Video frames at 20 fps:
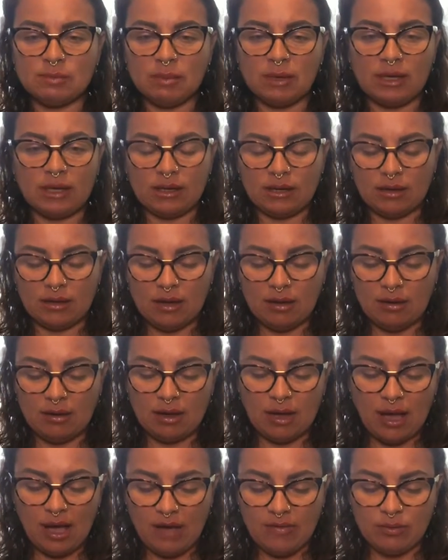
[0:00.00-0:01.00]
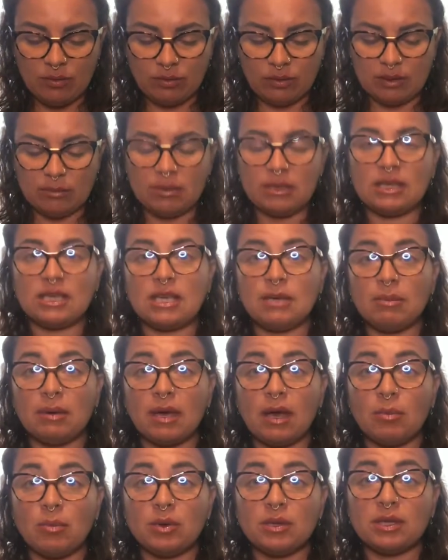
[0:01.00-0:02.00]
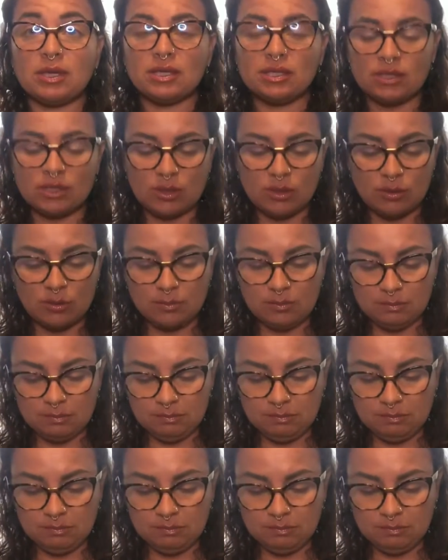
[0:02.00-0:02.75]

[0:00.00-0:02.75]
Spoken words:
but I haven't really been keeping up with it. So